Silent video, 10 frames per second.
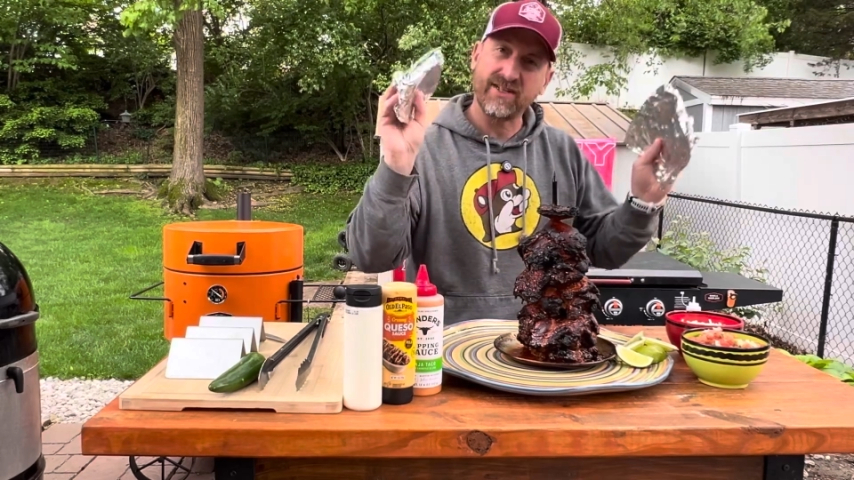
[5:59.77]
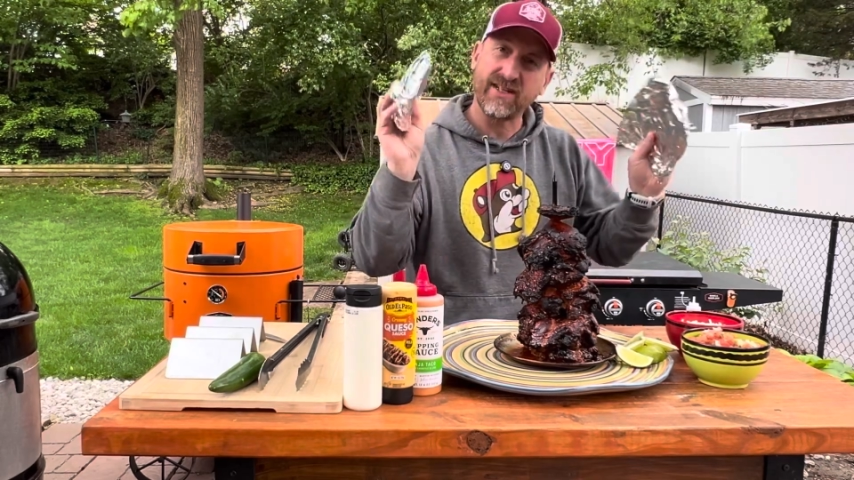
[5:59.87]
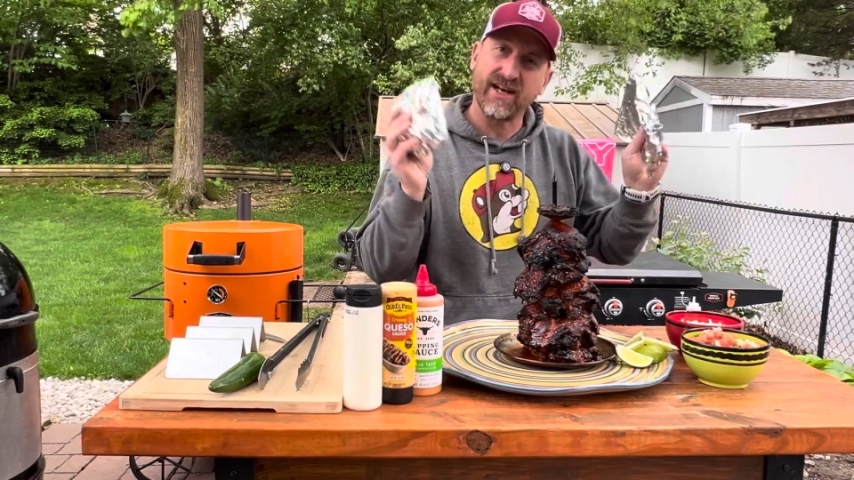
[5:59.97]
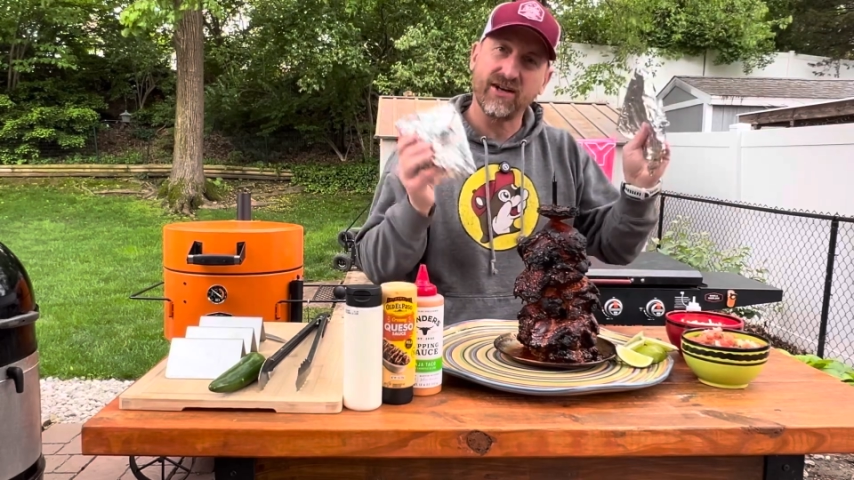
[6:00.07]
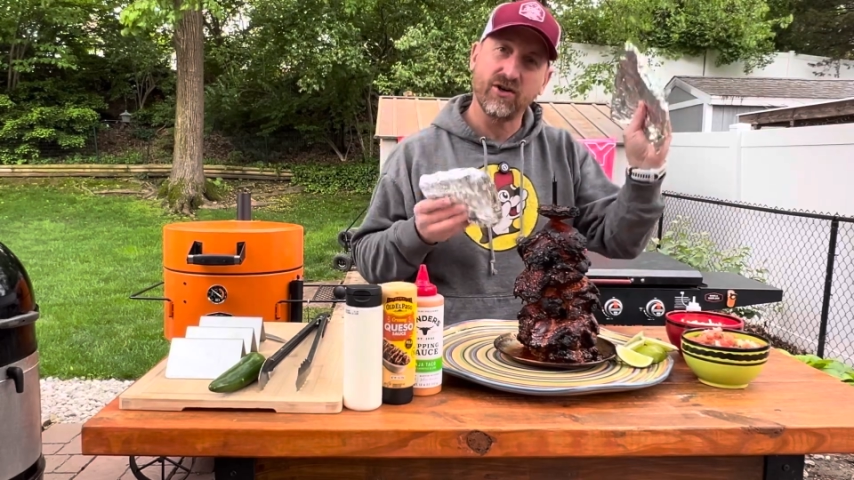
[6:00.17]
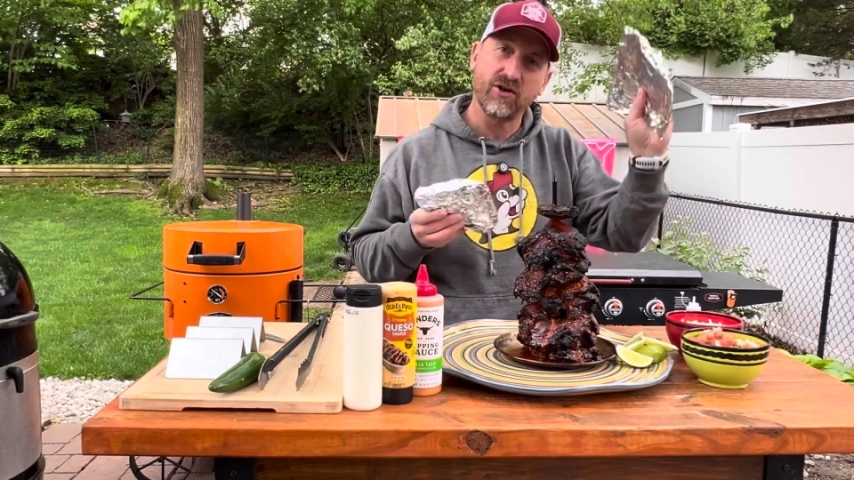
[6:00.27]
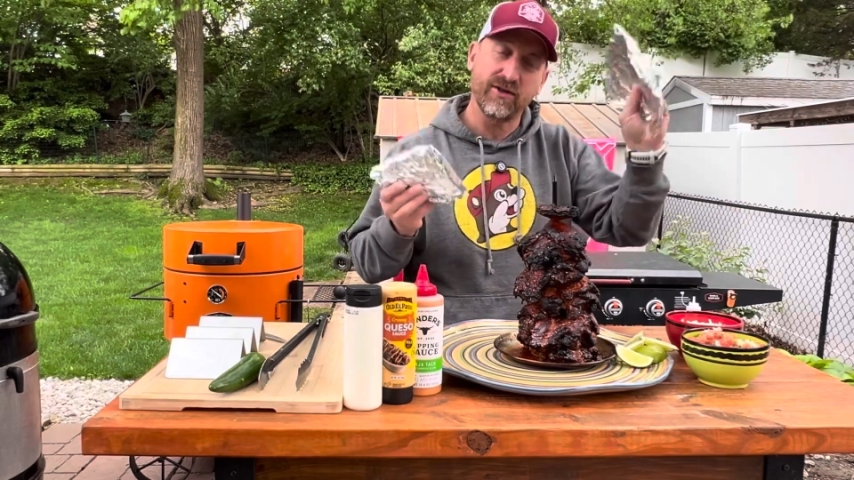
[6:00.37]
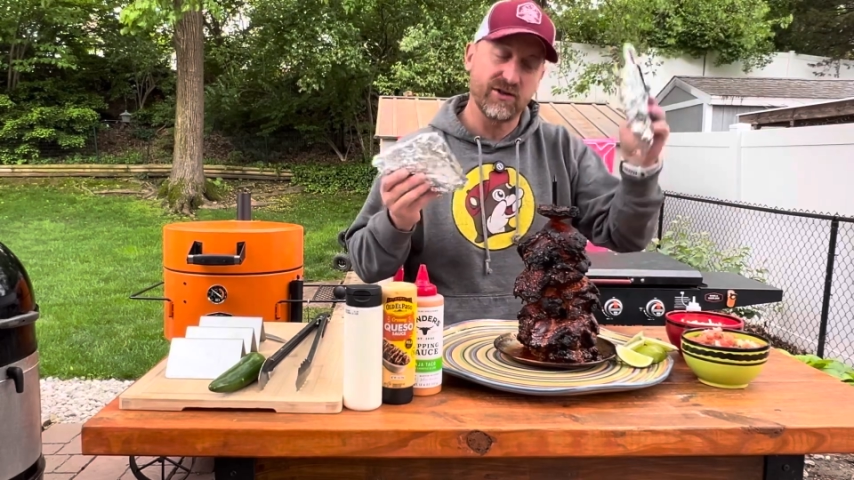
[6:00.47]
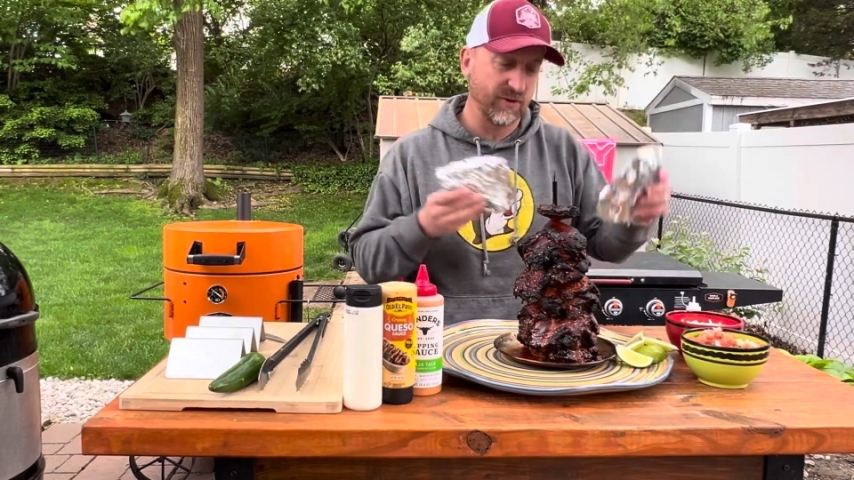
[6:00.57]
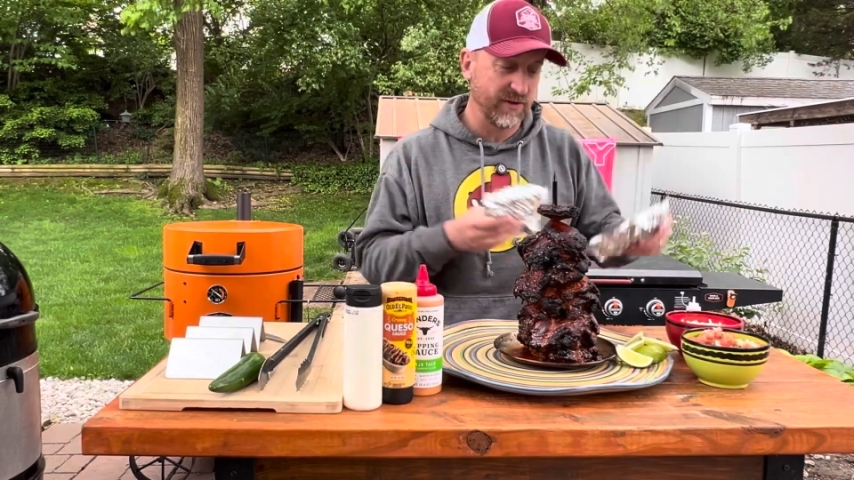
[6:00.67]
taco
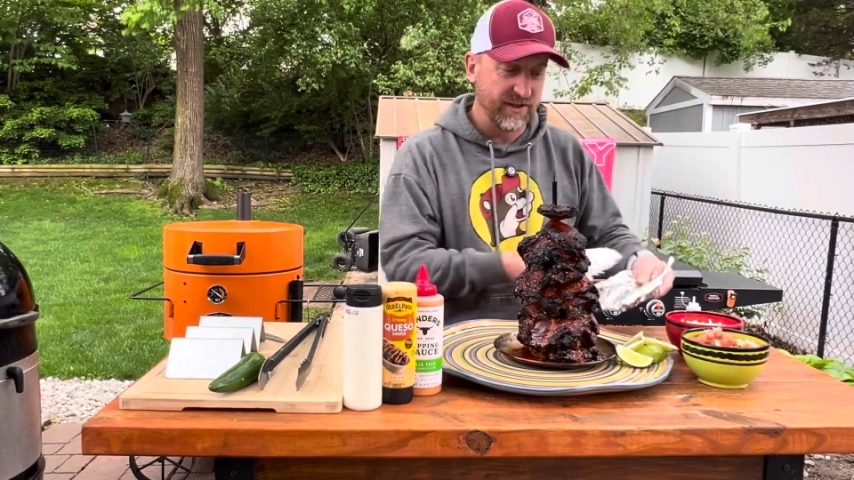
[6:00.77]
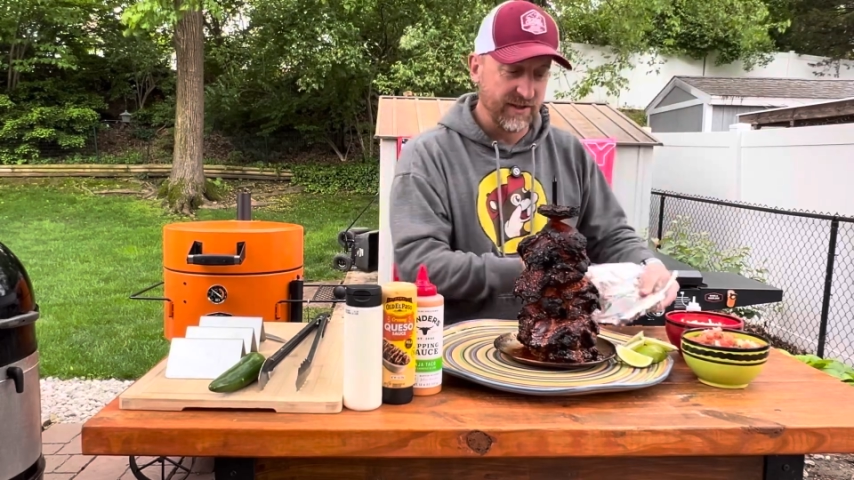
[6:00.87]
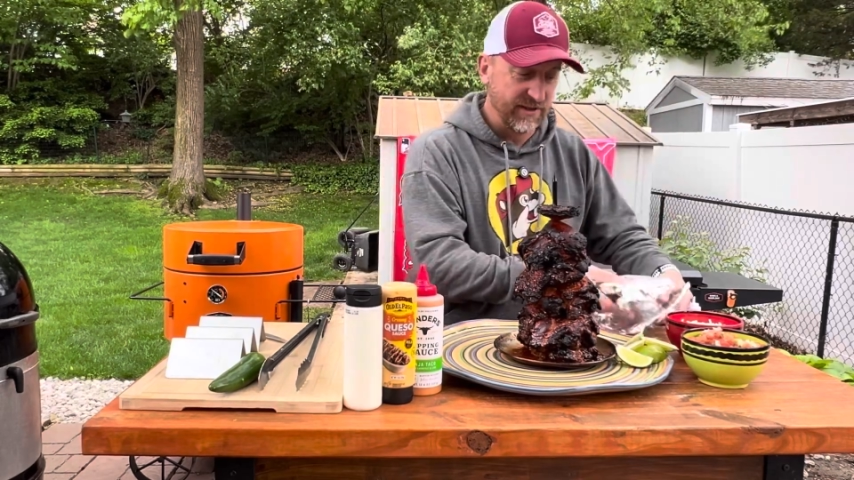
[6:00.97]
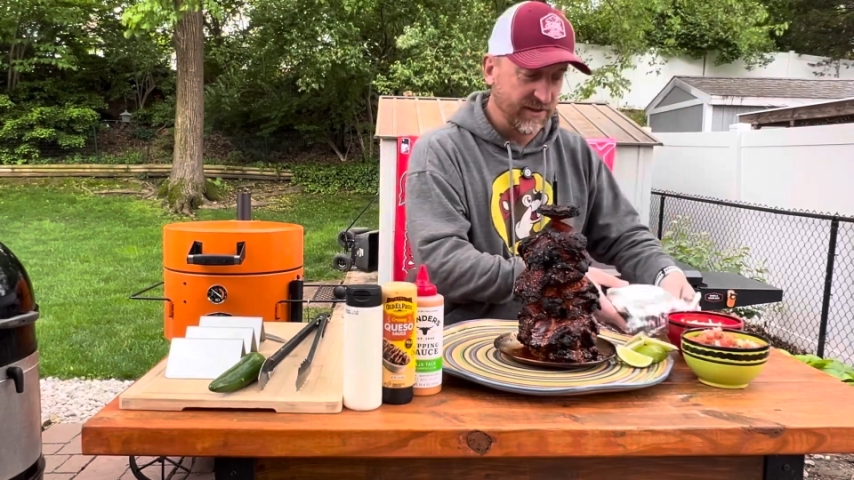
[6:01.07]
and tortillas